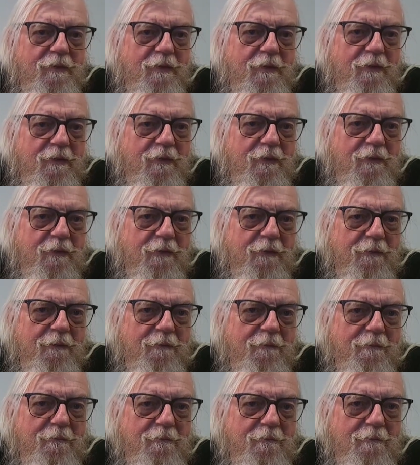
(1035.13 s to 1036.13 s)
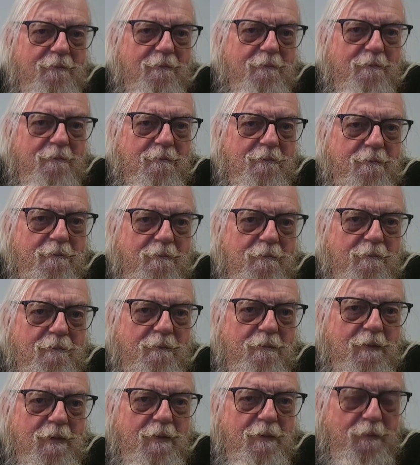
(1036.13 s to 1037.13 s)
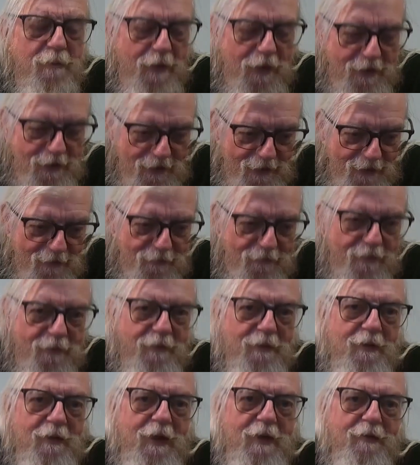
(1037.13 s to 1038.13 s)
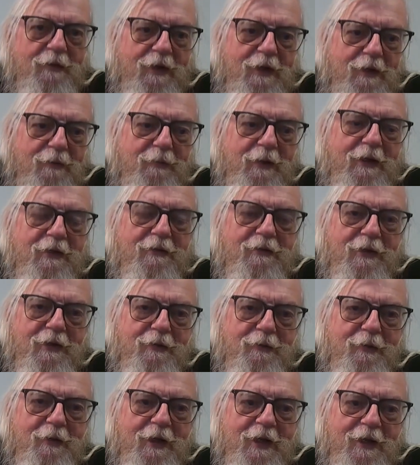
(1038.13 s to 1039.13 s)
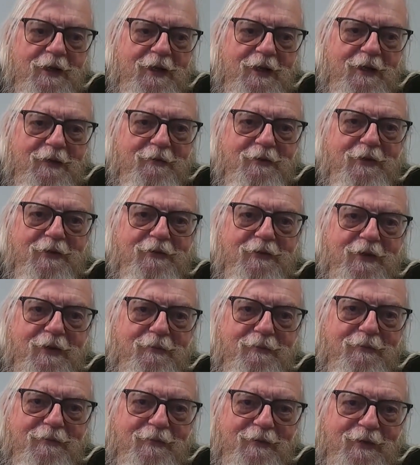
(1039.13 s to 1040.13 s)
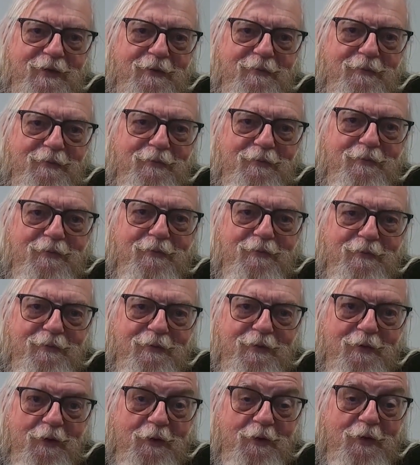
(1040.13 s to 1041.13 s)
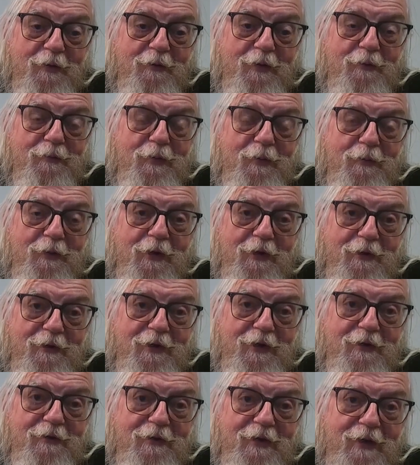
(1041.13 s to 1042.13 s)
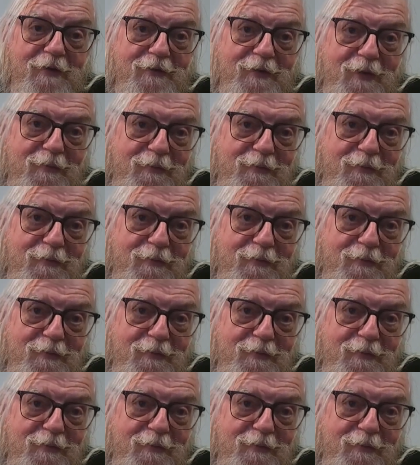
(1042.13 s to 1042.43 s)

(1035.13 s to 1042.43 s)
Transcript: in North Dakota, that was a uh, Minot? that you ran? Yeah. We had a base T-29 recip with a, only one propeller aircraft